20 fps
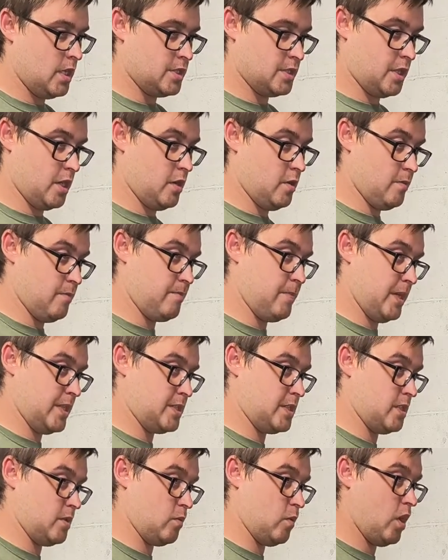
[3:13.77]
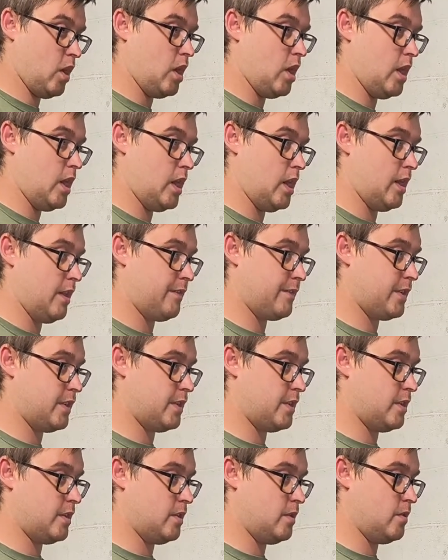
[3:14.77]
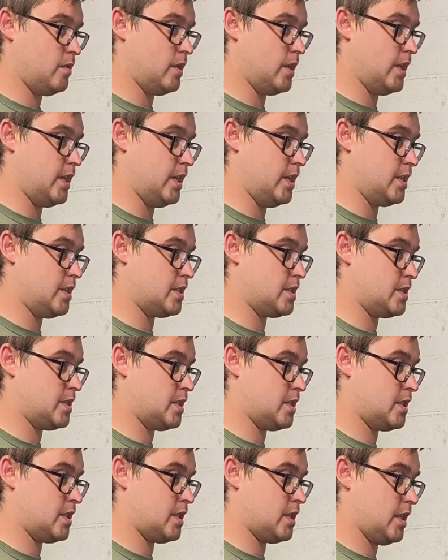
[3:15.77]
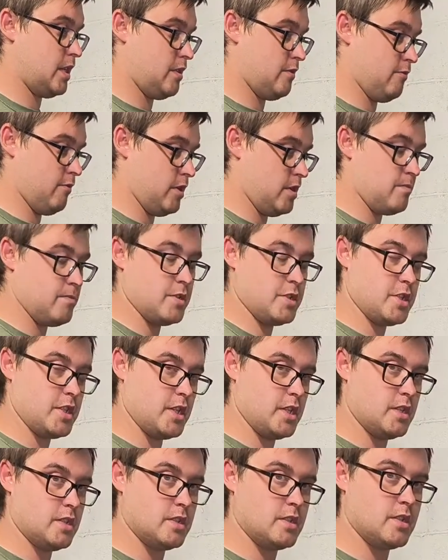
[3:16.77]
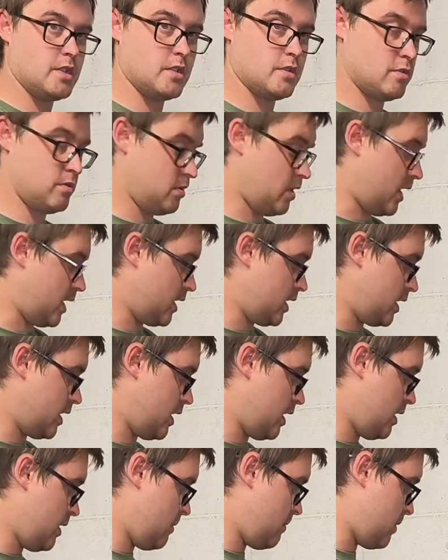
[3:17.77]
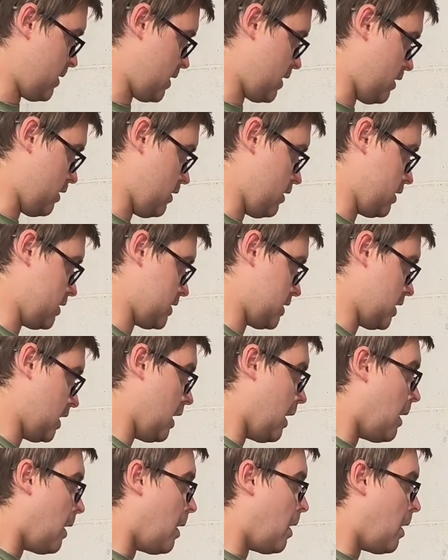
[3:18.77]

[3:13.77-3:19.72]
So basically what I'll have to do is get a remachined crank, because